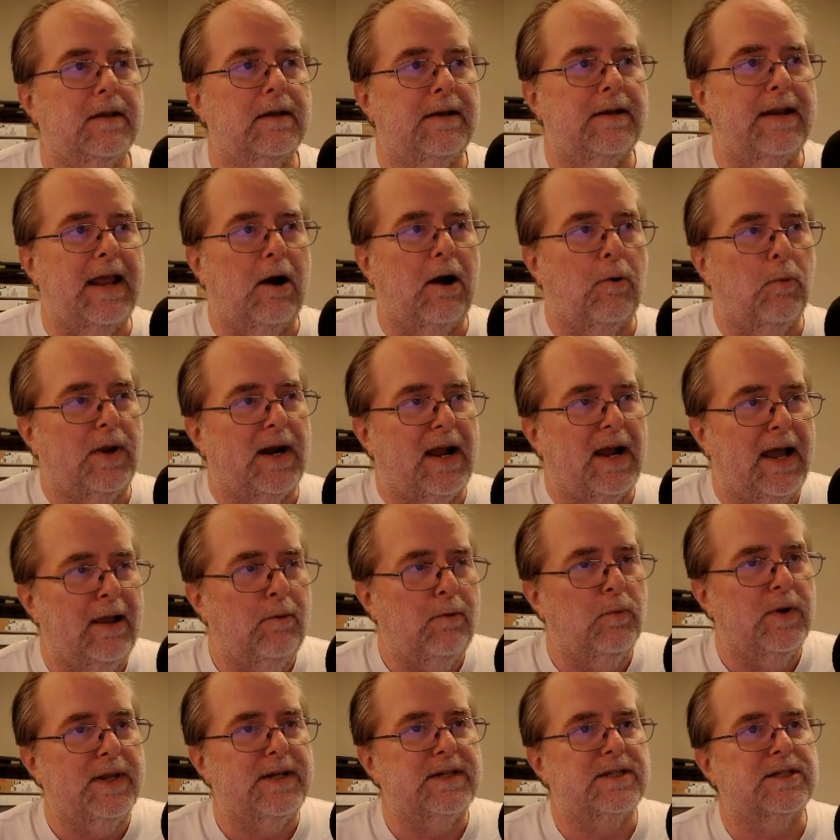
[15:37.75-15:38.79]
Now, when I
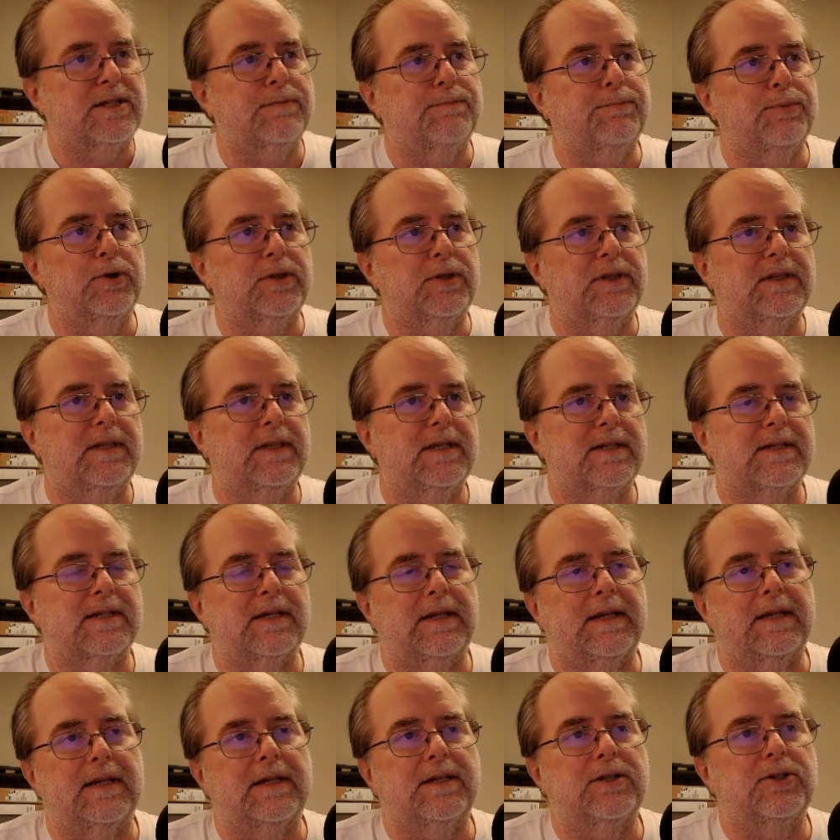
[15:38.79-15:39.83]
went to put this
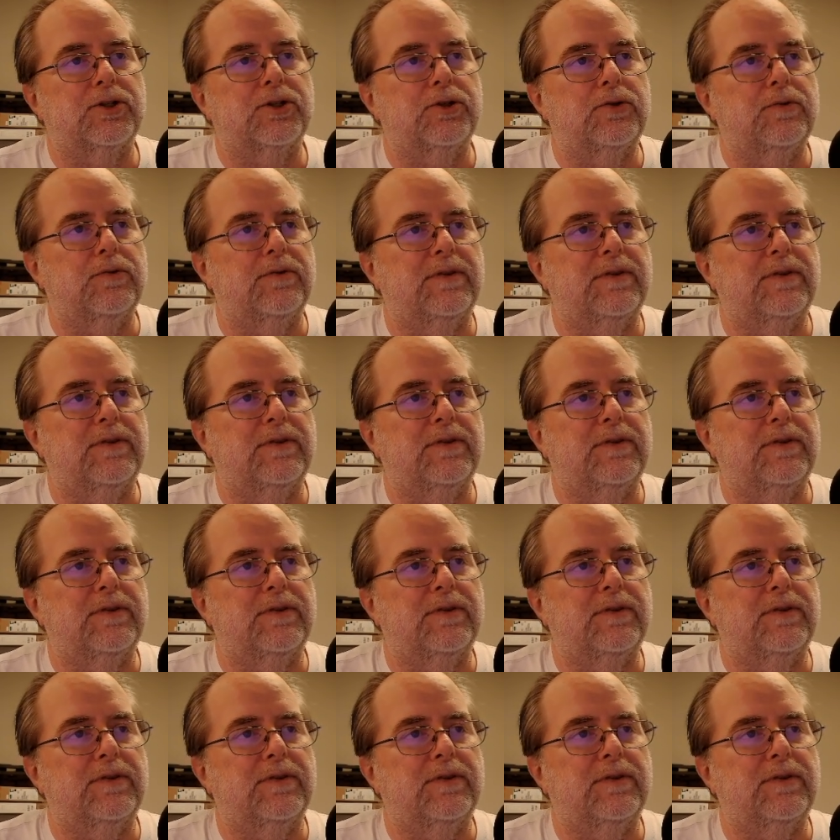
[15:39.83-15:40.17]
into